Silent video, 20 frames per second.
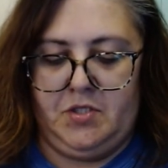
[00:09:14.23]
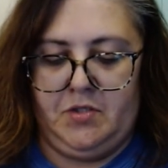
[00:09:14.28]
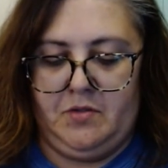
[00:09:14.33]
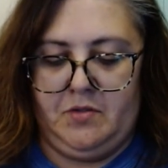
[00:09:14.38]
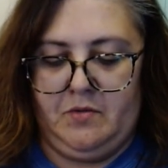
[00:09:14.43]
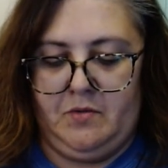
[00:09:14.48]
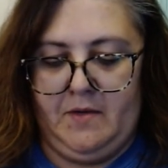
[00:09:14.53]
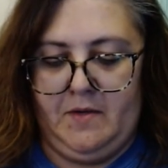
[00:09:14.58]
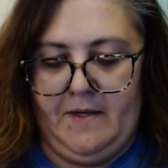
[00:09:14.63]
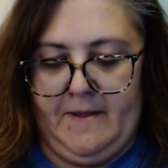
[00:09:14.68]

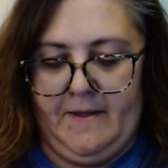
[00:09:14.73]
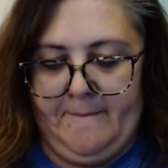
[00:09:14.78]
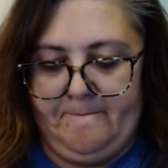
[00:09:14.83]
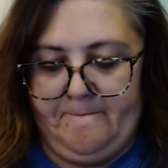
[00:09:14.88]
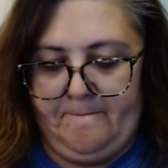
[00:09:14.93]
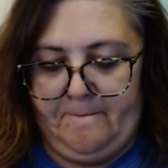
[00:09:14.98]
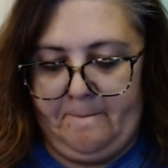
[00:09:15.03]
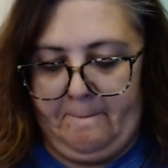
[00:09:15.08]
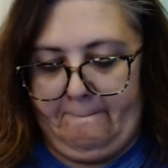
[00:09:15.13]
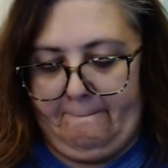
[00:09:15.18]
II,
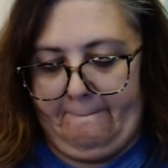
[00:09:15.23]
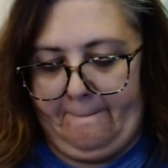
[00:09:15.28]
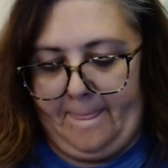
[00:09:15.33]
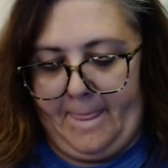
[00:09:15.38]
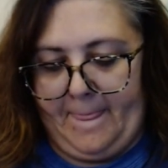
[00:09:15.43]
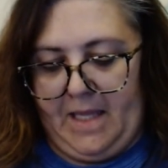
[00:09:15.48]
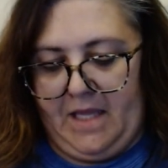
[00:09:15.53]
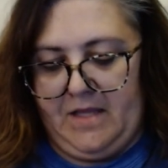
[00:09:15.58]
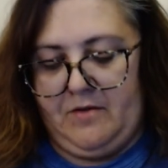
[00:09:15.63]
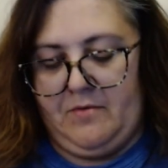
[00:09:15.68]

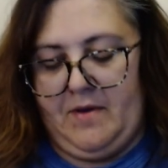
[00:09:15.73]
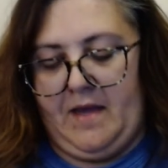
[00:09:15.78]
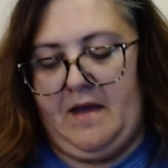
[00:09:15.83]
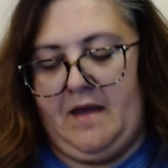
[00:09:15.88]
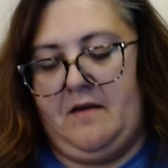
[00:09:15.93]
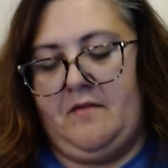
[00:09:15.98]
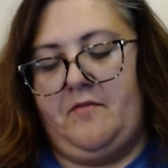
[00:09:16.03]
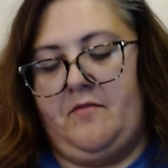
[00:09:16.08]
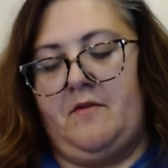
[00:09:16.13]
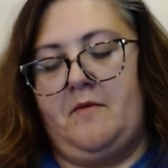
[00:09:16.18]
you
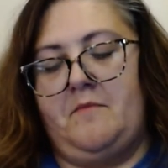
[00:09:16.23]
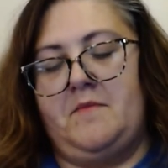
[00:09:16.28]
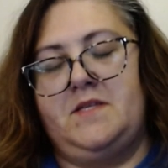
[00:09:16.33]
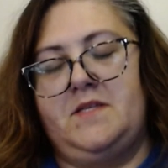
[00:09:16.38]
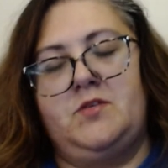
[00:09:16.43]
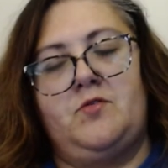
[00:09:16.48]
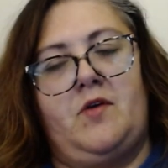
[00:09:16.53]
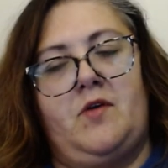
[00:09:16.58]
have Miss